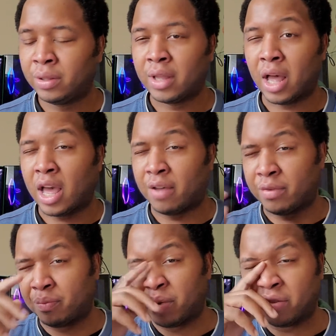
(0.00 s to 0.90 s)
I have a
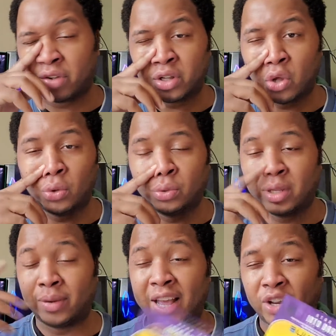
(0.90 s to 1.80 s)
bit of a cold. No,
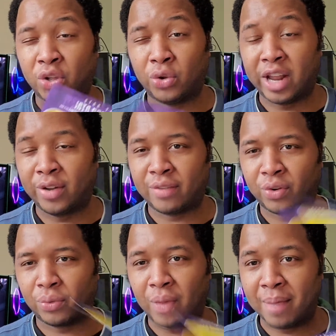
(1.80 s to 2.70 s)
not a cold.
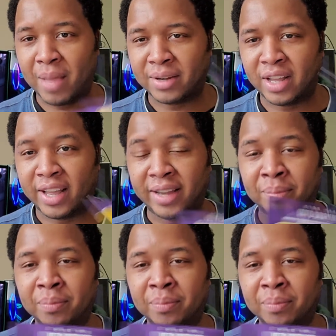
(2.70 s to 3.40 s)
I'm not dying.